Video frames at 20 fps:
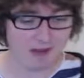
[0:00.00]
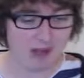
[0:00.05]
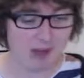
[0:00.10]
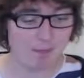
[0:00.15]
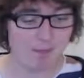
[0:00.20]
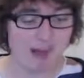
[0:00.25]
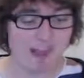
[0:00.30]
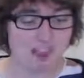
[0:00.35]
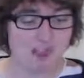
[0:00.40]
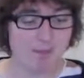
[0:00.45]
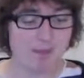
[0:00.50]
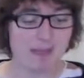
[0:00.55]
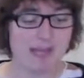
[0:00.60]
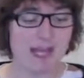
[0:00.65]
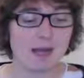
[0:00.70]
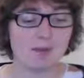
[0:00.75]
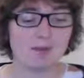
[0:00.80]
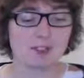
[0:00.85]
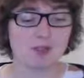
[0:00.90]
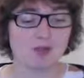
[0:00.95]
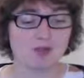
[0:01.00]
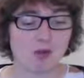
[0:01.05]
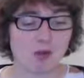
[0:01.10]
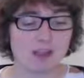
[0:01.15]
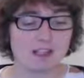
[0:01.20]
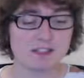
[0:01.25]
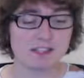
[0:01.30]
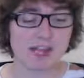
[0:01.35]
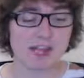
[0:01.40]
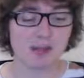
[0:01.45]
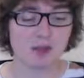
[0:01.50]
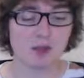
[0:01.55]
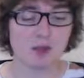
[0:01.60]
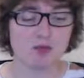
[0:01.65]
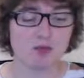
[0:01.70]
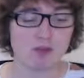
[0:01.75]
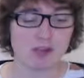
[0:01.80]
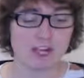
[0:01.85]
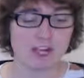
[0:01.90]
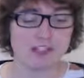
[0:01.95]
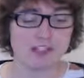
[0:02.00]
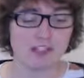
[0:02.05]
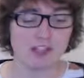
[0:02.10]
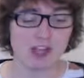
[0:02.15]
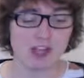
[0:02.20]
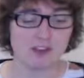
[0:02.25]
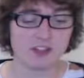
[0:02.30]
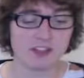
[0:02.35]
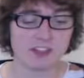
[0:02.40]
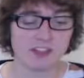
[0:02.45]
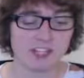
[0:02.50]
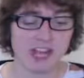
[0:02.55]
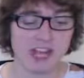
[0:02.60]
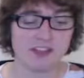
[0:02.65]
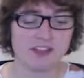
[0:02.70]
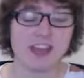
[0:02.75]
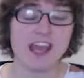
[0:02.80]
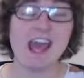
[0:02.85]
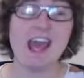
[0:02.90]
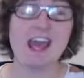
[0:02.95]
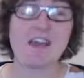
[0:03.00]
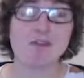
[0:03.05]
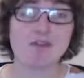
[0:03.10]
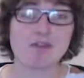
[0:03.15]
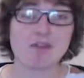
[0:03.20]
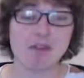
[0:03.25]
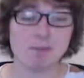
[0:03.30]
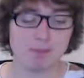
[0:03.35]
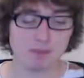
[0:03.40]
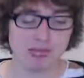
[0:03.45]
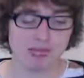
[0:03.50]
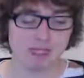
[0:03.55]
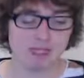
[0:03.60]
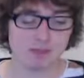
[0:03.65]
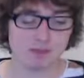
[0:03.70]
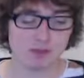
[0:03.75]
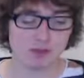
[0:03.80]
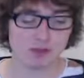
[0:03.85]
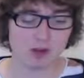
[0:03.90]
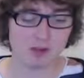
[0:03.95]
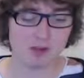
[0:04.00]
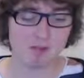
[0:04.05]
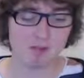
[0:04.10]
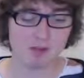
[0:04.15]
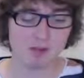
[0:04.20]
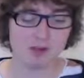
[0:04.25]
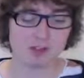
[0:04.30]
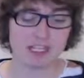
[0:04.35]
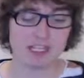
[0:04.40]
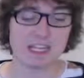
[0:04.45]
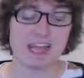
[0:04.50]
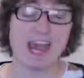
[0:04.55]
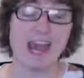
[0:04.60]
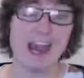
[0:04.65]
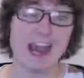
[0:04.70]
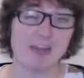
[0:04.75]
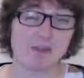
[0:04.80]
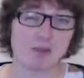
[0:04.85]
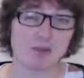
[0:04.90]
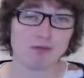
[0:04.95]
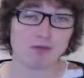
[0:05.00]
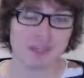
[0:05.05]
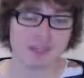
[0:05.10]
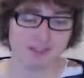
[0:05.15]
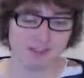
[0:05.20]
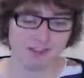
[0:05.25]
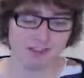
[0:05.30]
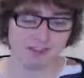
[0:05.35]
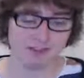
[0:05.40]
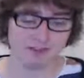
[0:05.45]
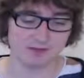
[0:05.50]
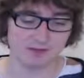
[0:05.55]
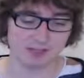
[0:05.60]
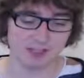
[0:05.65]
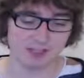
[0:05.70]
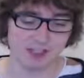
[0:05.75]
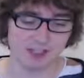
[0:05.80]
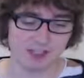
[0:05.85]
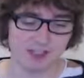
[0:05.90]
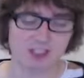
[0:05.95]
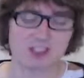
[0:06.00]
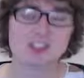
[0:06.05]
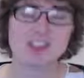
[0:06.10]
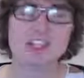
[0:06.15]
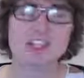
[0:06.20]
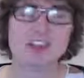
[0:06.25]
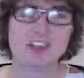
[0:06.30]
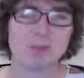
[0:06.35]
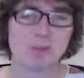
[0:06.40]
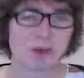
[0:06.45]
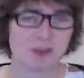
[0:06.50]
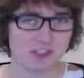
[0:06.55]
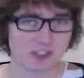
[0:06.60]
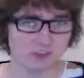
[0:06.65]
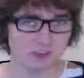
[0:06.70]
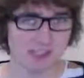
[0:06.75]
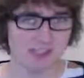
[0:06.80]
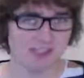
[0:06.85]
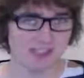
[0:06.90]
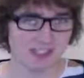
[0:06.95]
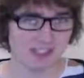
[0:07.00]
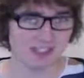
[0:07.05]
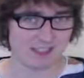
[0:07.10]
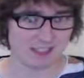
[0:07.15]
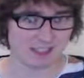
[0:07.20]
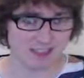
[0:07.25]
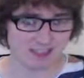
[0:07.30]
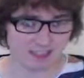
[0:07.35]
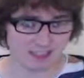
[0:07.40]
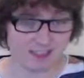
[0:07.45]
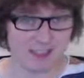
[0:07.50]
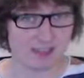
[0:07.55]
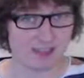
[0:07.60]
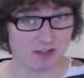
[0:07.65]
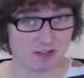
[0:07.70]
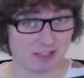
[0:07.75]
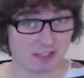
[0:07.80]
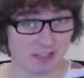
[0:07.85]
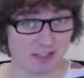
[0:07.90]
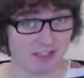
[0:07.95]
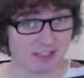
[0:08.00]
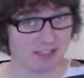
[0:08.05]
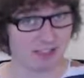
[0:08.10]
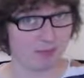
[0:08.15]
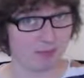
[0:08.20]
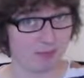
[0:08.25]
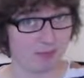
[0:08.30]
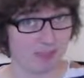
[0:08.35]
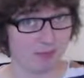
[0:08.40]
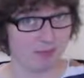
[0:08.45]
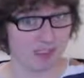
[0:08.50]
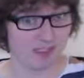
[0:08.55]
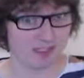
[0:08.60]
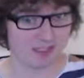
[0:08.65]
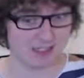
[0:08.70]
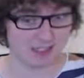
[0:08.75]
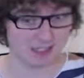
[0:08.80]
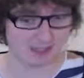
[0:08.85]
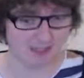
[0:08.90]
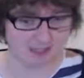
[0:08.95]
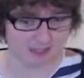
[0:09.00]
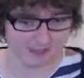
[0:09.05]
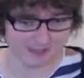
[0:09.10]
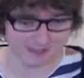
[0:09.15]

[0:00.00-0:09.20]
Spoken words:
Imagine being able to write down, read and understand every piece of drumming music ever written. Just think of the possibilities. Seriously, think of the possibilities.